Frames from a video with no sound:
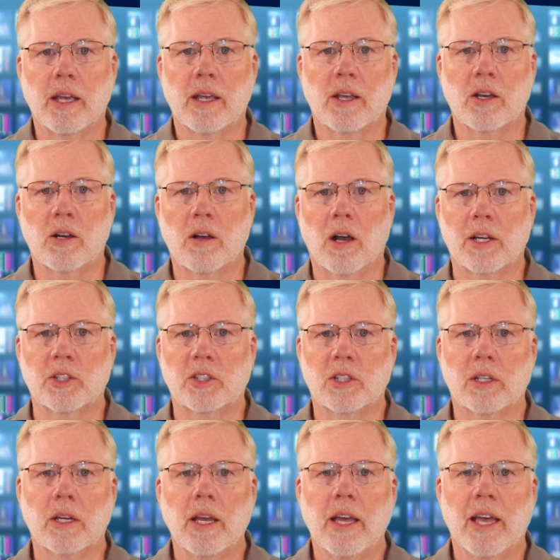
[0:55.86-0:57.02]
It could cost
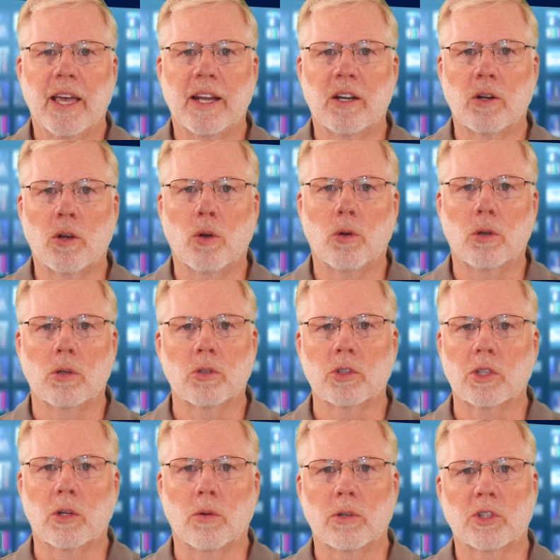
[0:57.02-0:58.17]
you, and it'll go a little
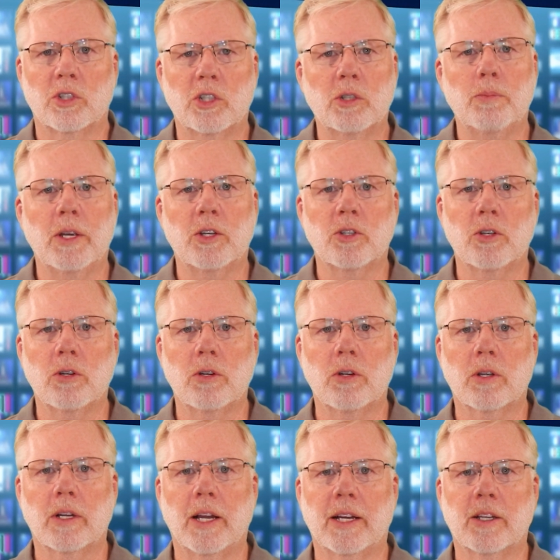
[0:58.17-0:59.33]
slower. So just make sure
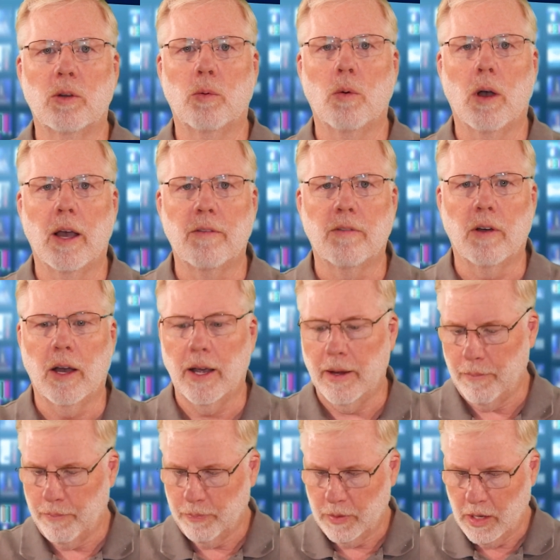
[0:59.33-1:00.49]
you're connected to Wi-Fi.
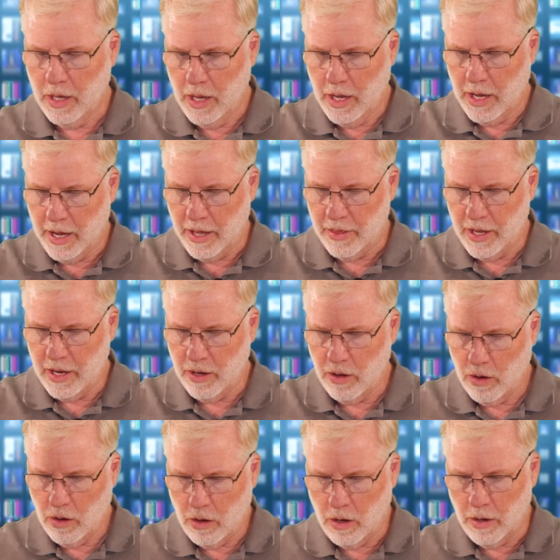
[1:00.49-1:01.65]
And then
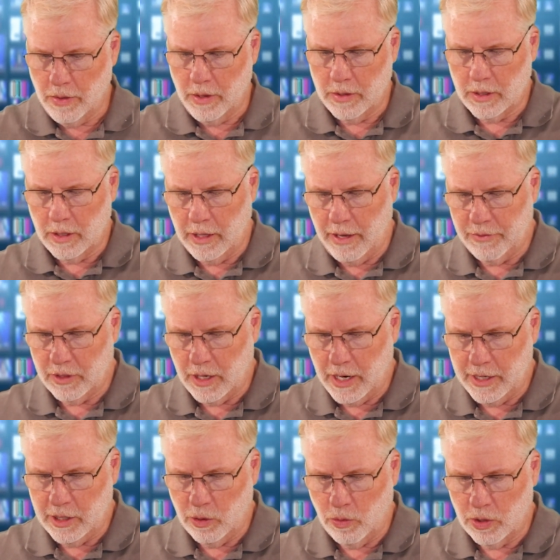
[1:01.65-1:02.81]
on this left
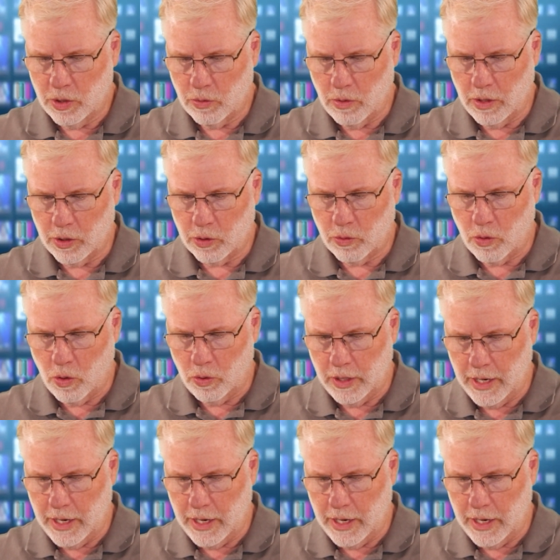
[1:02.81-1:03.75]
side, you just want to scroll